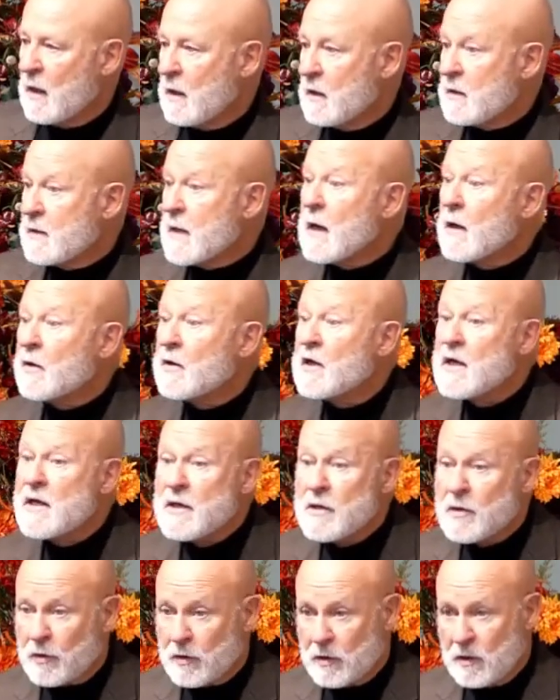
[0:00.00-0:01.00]
down
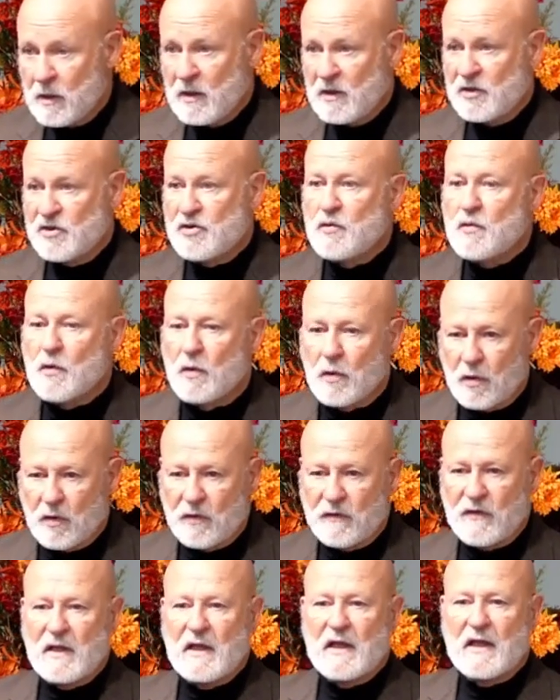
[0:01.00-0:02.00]
here to
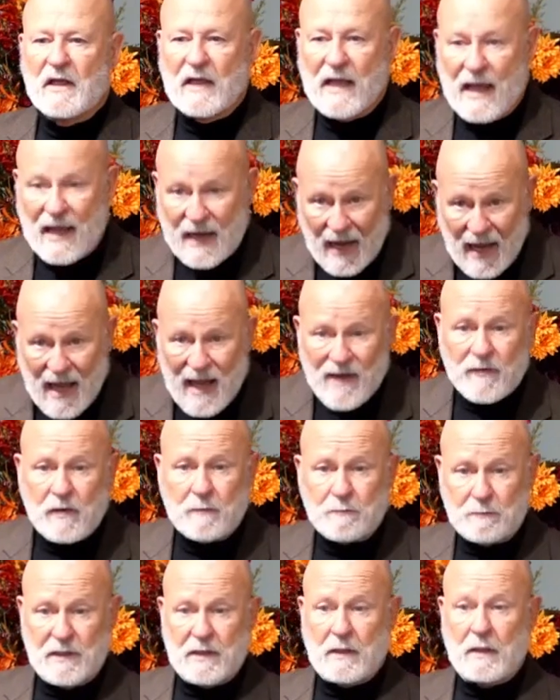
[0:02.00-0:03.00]
earth and have
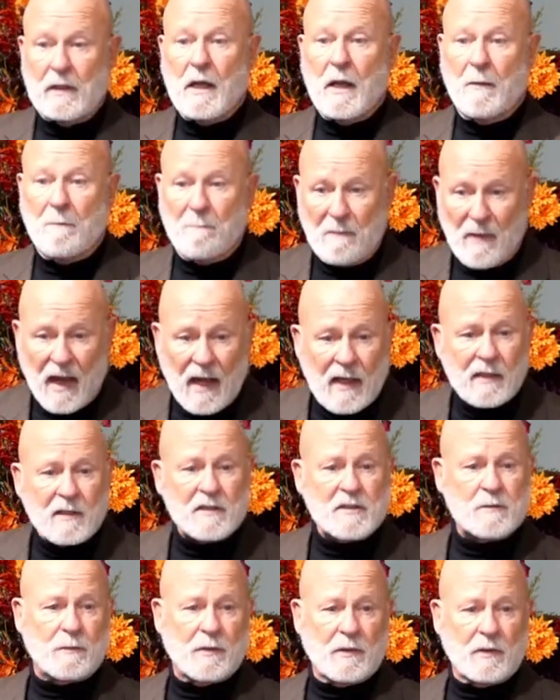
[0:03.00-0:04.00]
it be my
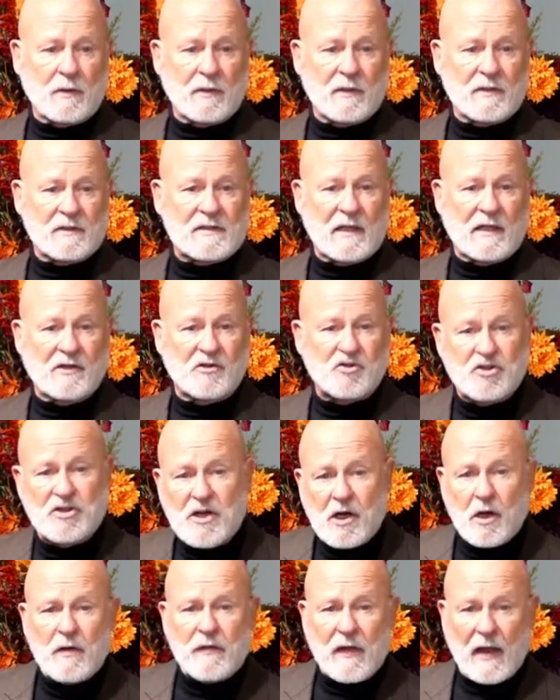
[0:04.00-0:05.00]
experience and
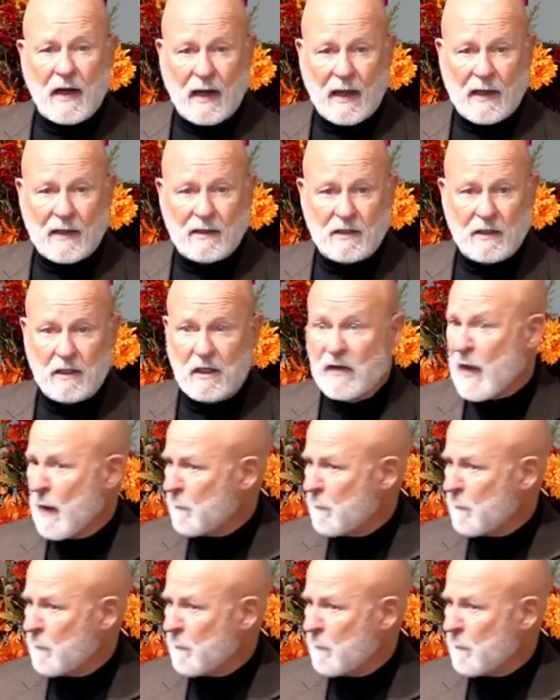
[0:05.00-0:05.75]
share that idea, that